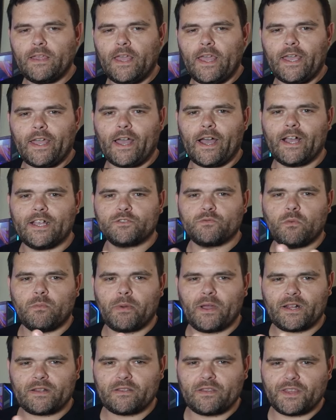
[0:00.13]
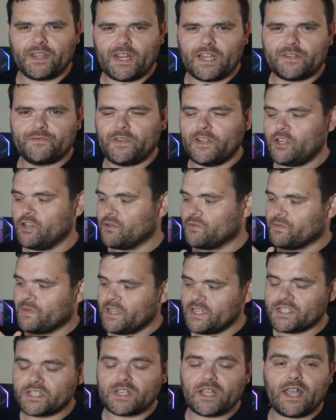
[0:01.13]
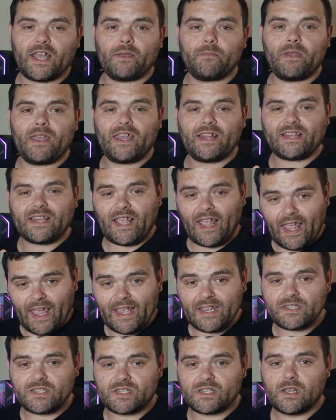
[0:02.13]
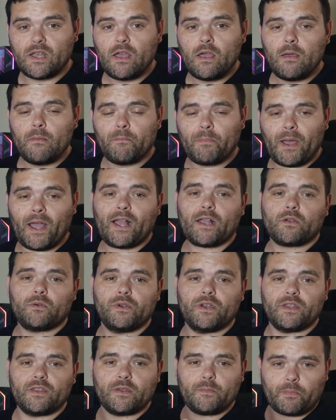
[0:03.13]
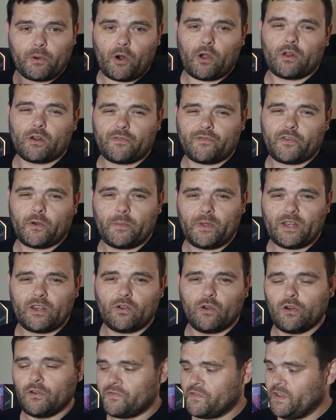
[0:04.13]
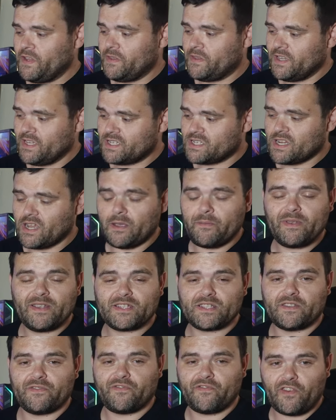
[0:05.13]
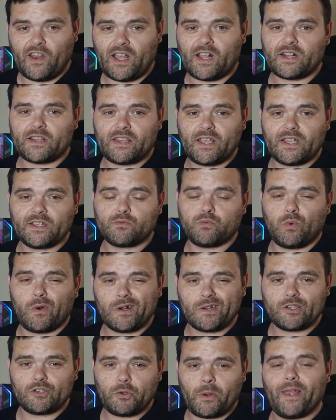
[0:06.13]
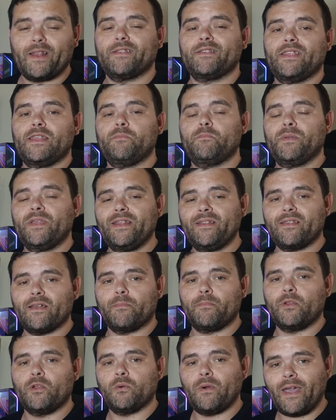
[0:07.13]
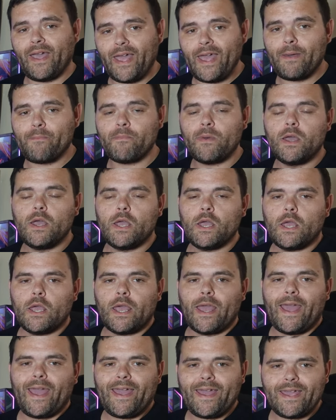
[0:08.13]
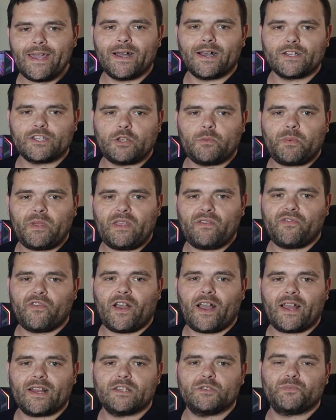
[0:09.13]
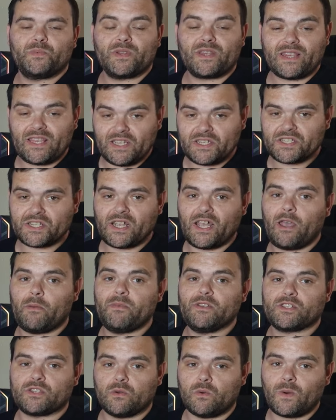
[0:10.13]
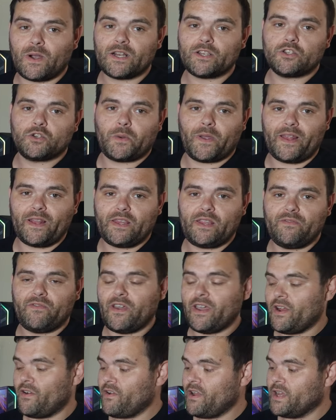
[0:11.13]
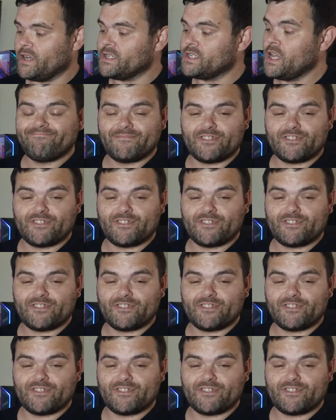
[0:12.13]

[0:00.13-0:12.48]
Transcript: Hey guys, welcome back to the next video. This time it is back with a product from Endorfy. This time it's the Fluctus 120 PWM ARGB fans, but this time it's the 120 variant.